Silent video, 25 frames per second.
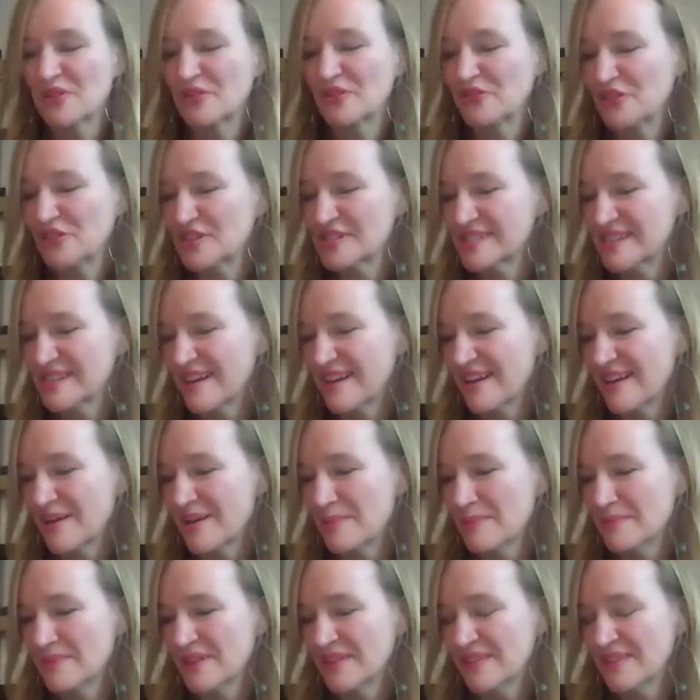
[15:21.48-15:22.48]
the first
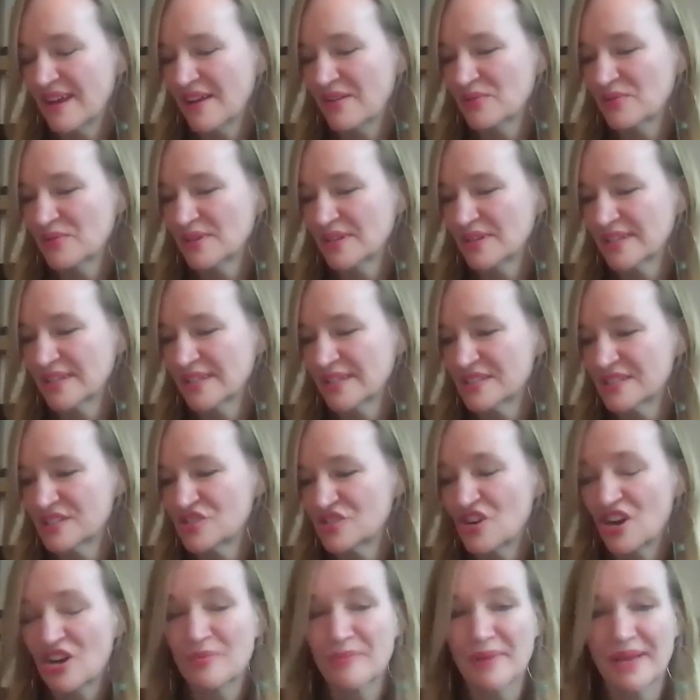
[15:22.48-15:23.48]
time that really
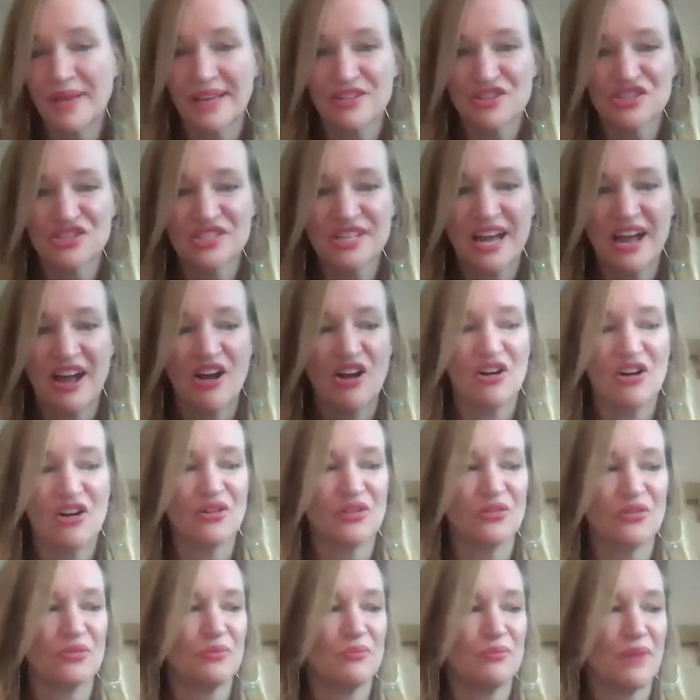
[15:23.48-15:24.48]
struck me, just
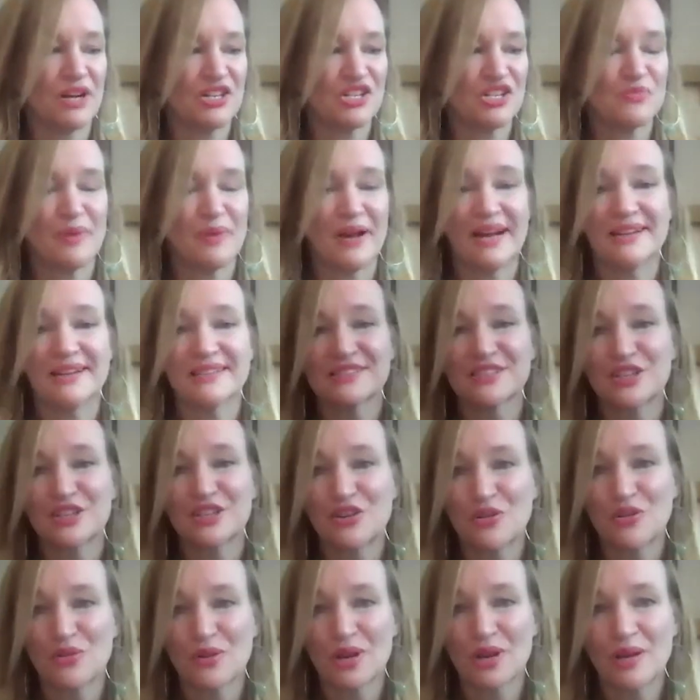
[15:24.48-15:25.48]
how much bias could
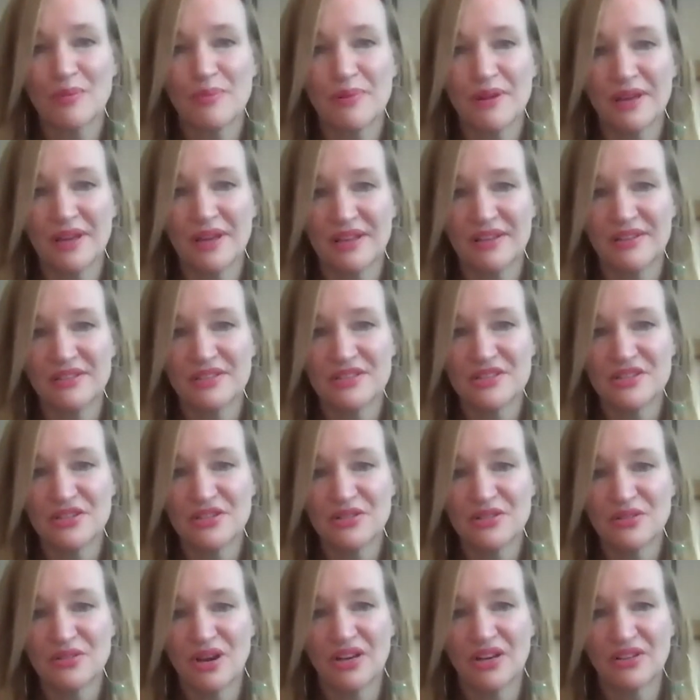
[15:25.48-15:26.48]
creep
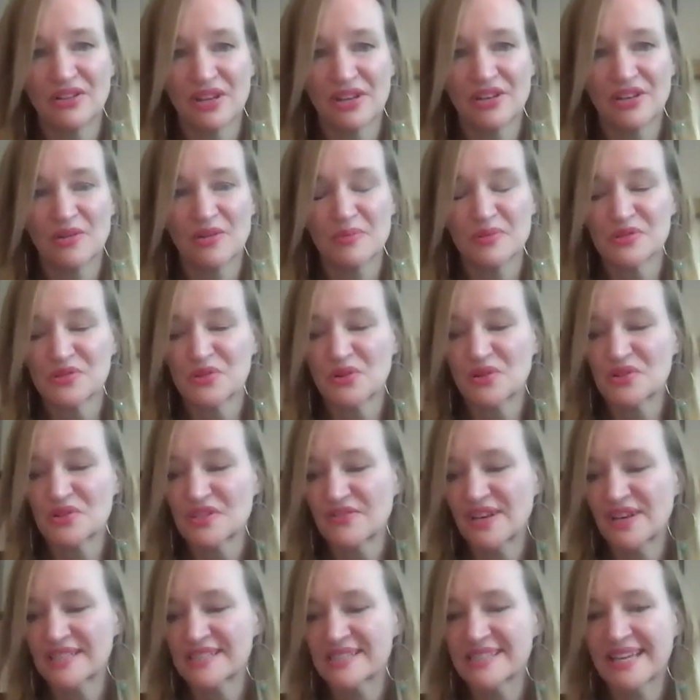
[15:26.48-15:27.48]
into online open source
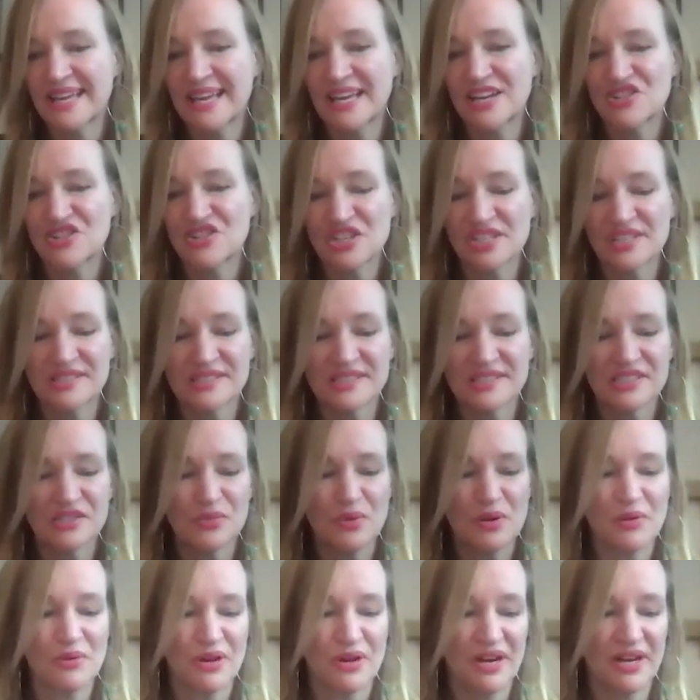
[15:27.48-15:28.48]
investigations, as
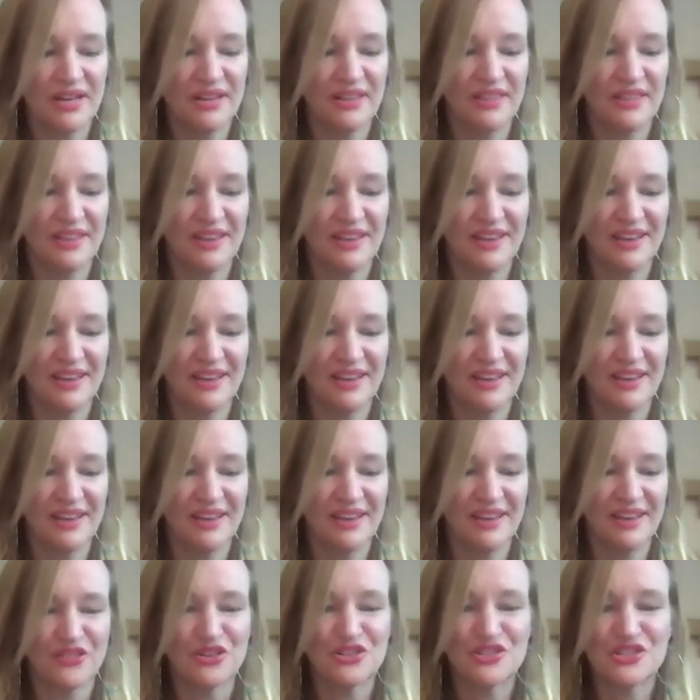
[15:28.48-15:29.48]
we were in I think the
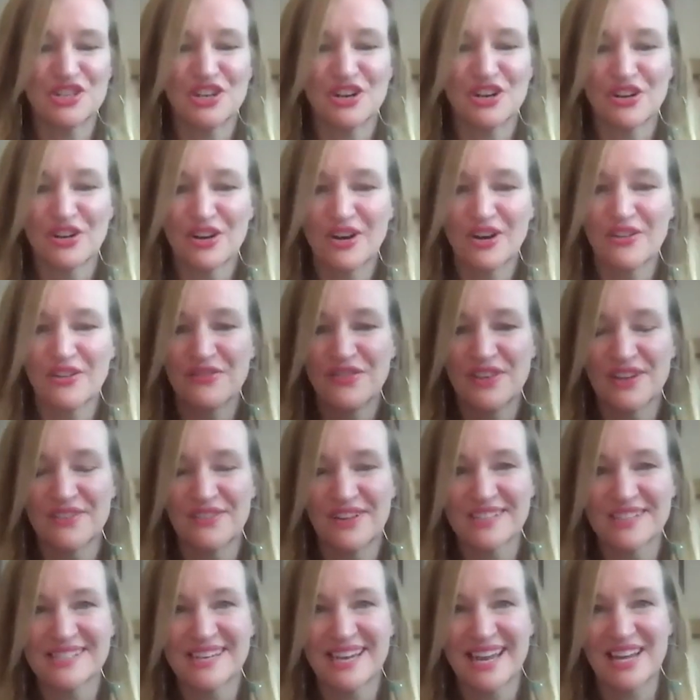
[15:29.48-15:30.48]
first year of the
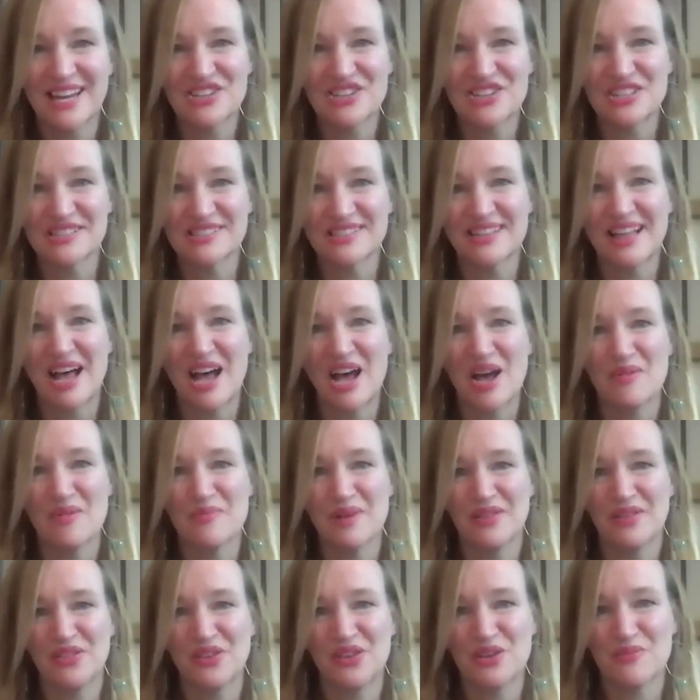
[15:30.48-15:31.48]
investigations lab
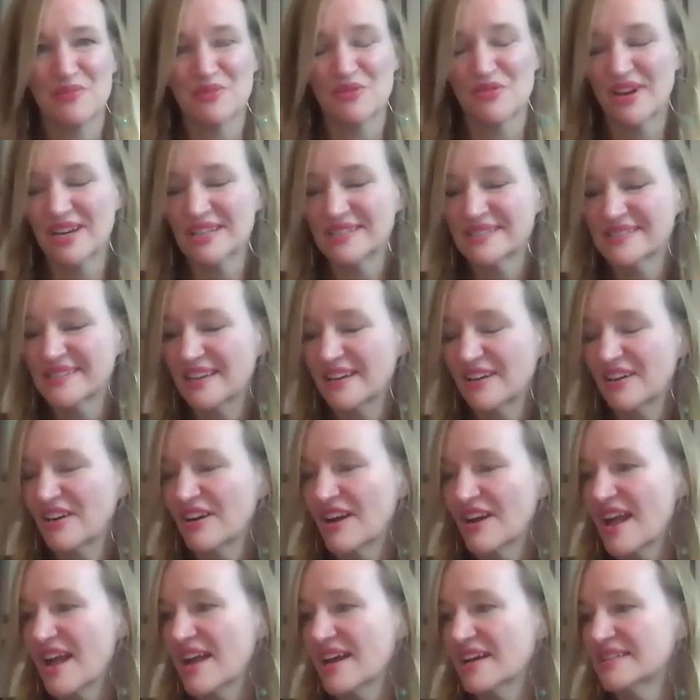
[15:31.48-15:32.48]
at the Human Rights
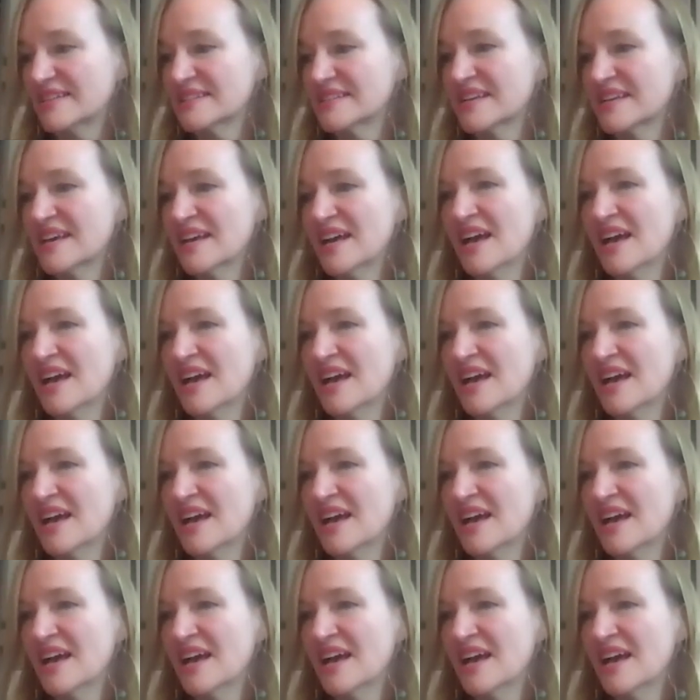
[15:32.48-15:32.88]
Center, and